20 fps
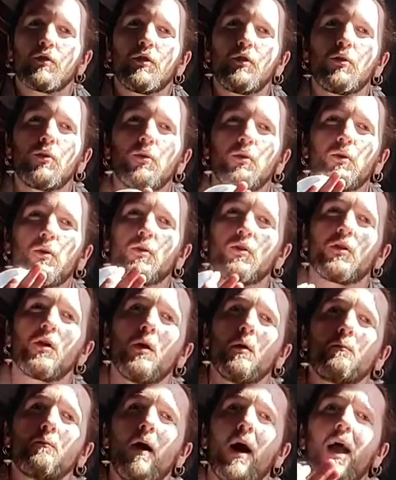you who is
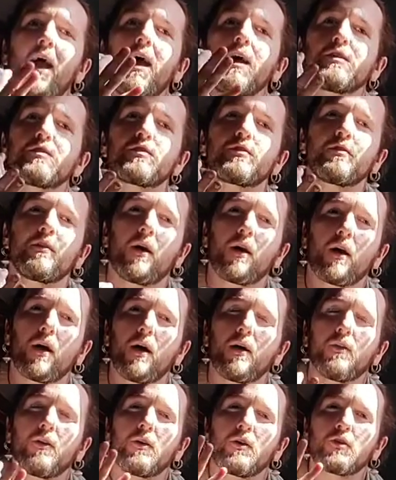
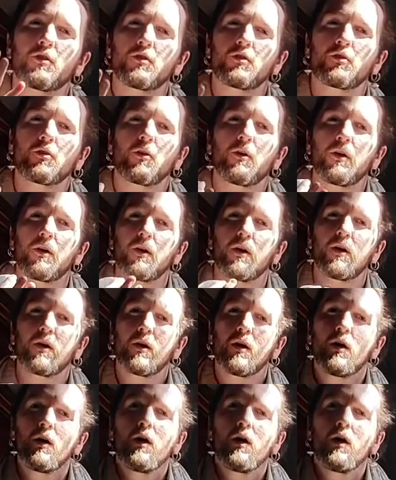Maheshwara, the destroyer,